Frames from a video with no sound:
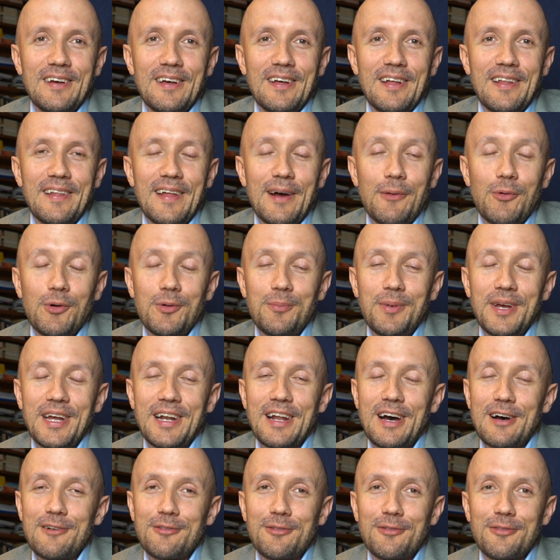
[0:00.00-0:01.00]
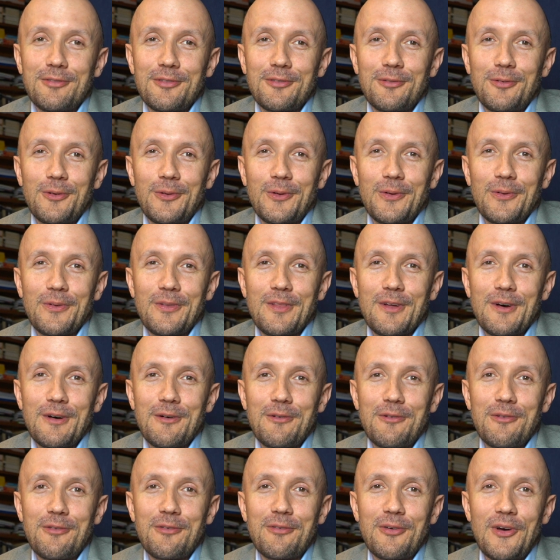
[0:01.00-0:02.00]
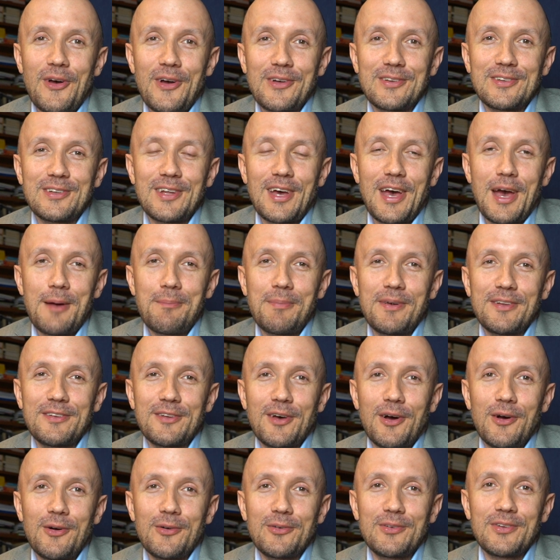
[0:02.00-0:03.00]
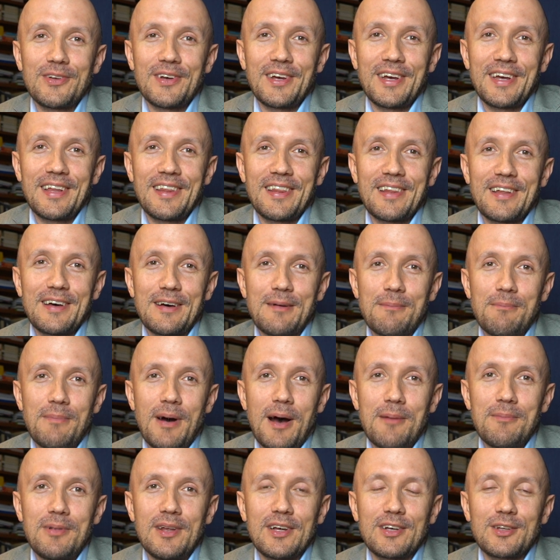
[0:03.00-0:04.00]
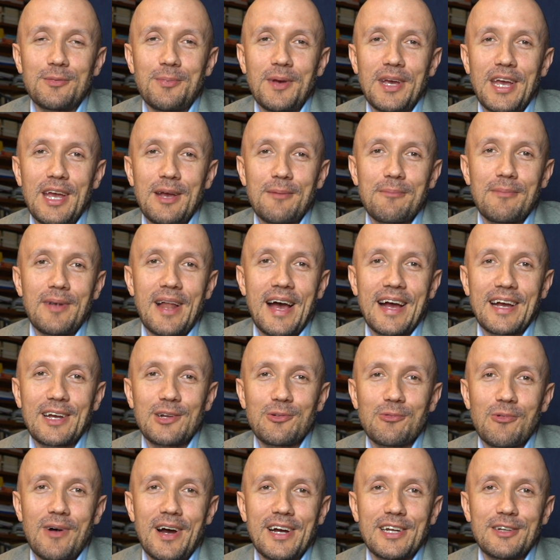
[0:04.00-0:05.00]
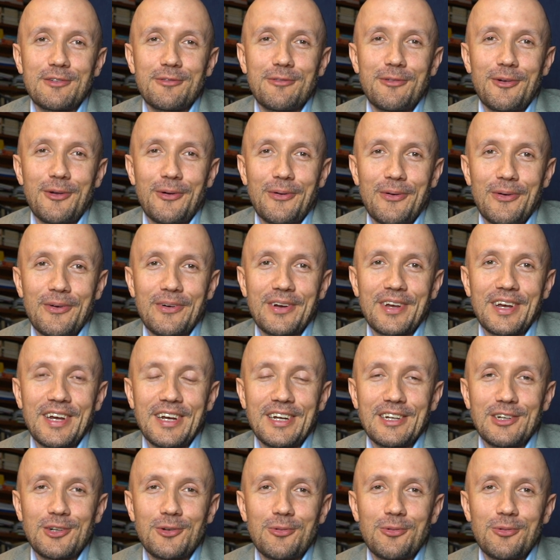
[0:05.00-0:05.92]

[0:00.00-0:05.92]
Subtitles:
That would be enough for the first episode in the Public Speaking Black and White vlog in